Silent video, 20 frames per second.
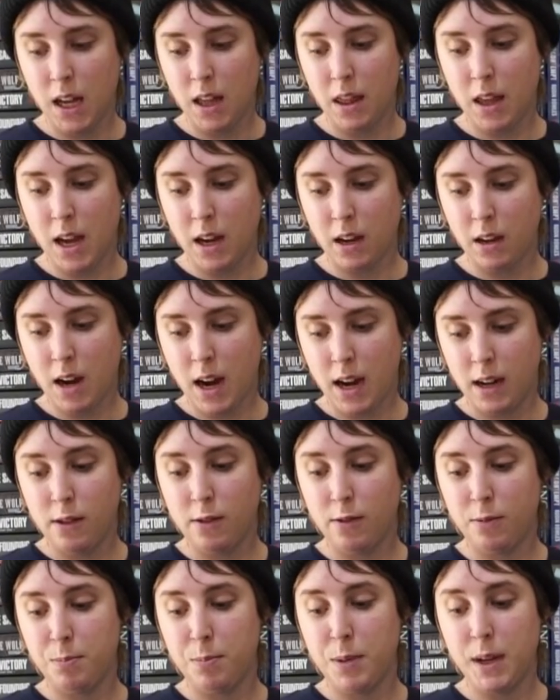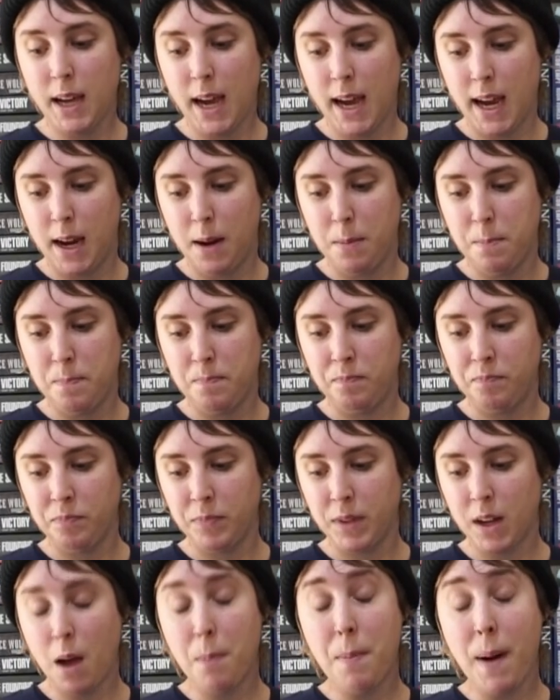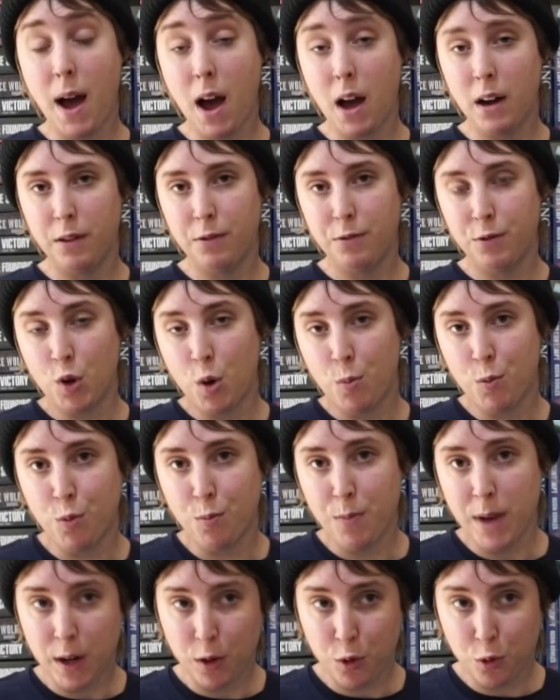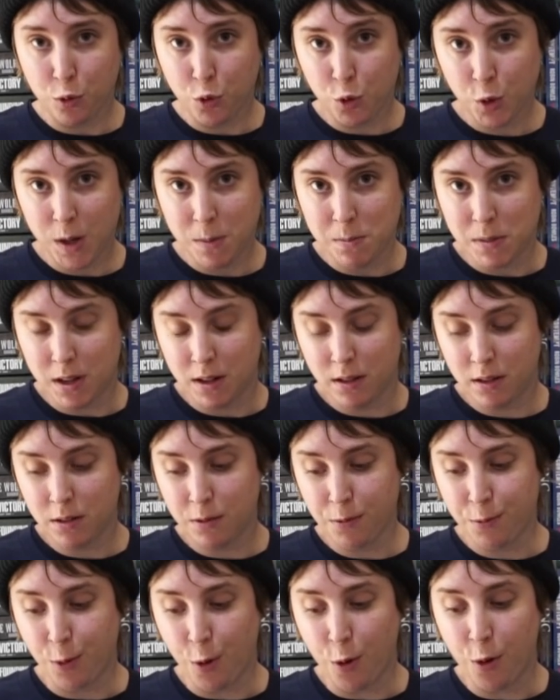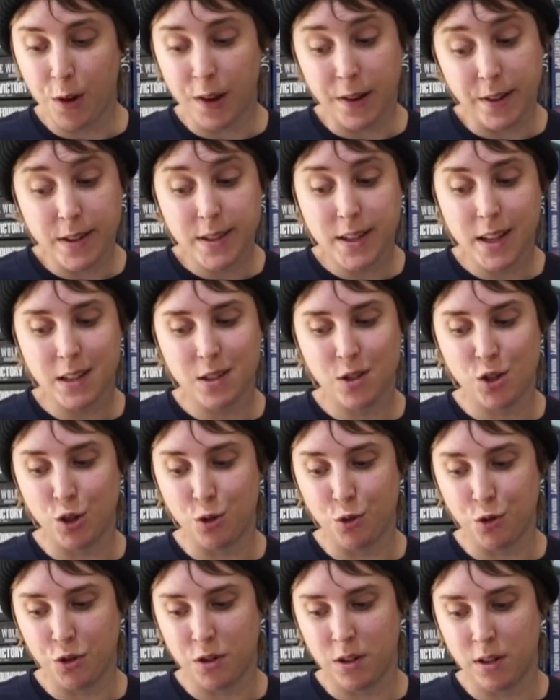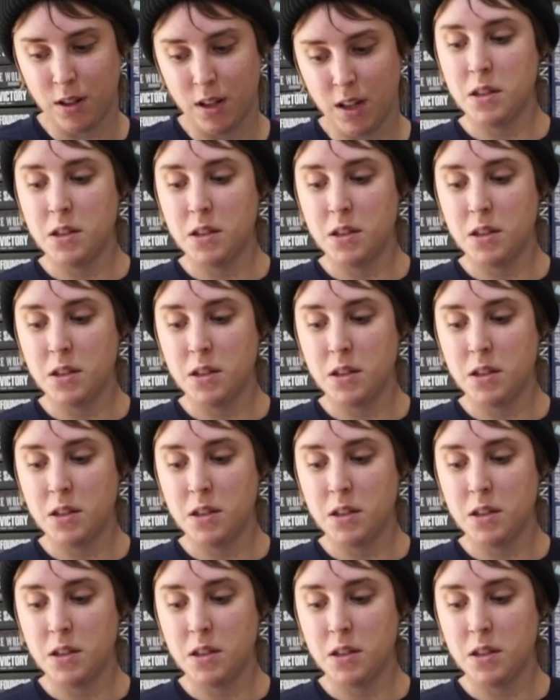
Yeah, that kind of became a part of normal medical treatment for intersex children.